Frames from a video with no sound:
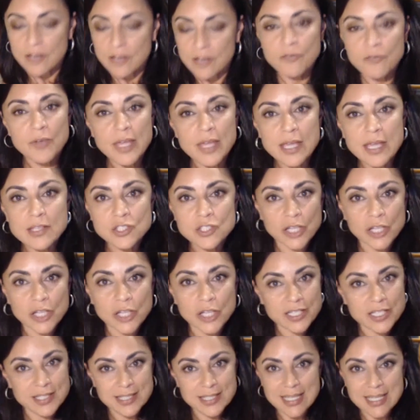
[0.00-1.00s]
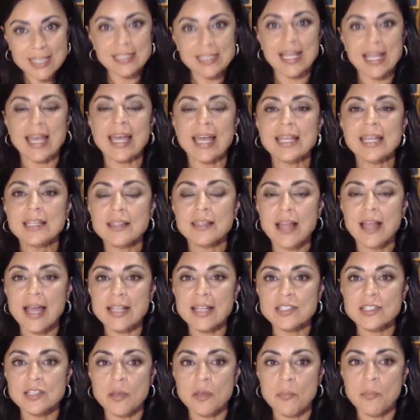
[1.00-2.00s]
we started seeing the
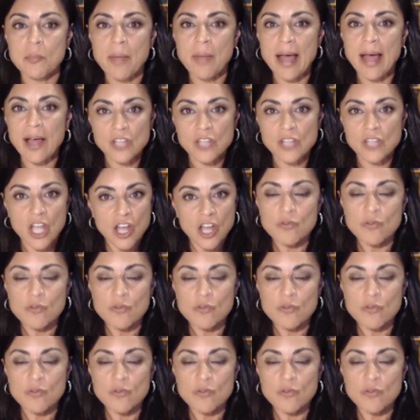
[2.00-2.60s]
headlines about